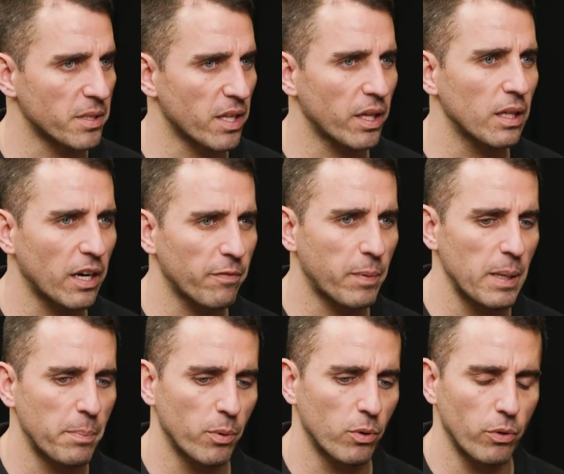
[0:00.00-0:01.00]
I think a lot of
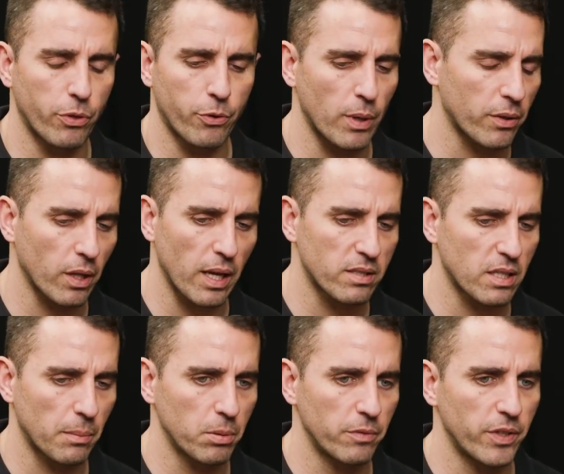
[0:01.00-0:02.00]
people throughout the last
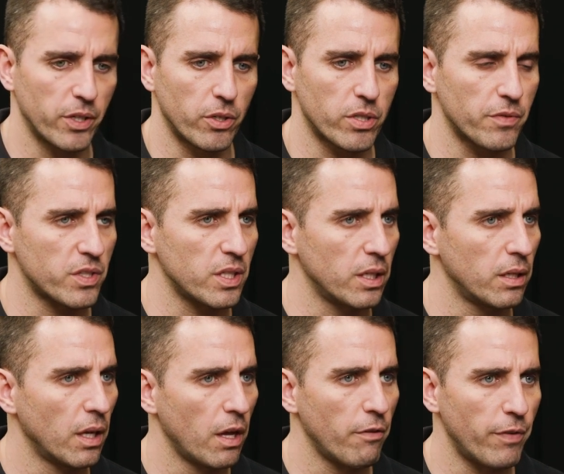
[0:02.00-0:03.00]
couple of years have seen